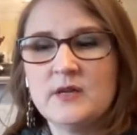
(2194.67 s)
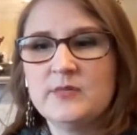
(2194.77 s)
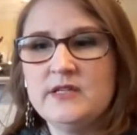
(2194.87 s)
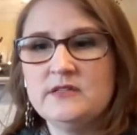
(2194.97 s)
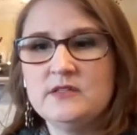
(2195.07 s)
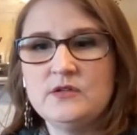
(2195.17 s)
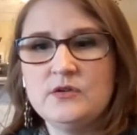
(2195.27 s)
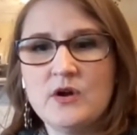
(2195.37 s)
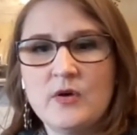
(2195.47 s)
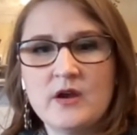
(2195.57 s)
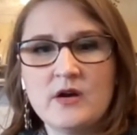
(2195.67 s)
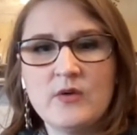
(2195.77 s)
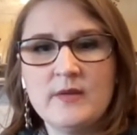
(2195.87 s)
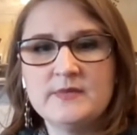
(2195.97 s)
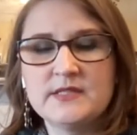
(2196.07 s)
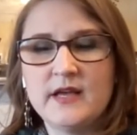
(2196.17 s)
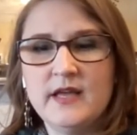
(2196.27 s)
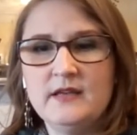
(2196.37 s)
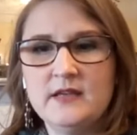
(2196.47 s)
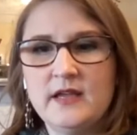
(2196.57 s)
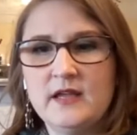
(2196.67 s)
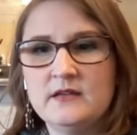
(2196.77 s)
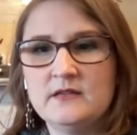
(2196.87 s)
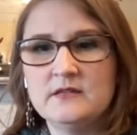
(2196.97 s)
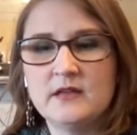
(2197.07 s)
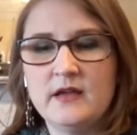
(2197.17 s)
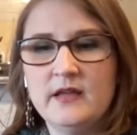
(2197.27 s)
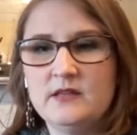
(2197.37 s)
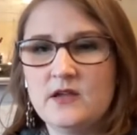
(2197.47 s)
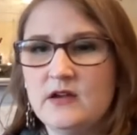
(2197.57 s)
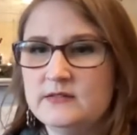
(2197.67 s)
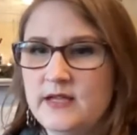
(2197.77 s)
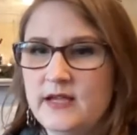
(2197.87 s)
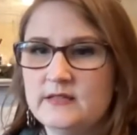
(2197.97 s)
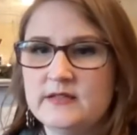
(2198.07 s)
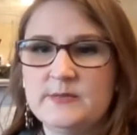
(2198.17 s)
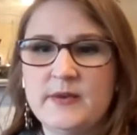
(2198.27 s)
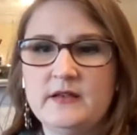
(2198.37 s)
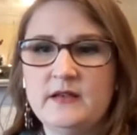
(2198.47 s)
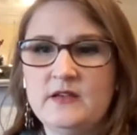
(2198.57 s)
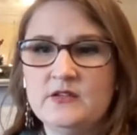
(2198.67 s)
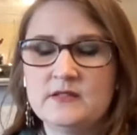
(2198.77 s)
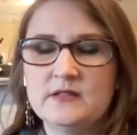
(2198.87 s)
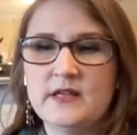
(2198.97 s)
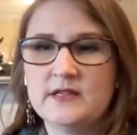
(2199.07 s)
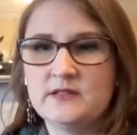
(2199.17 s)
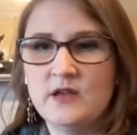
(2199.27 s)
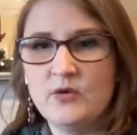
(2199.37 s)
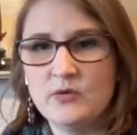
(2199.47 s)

please do go on our website and hit the contact us button and just let us know,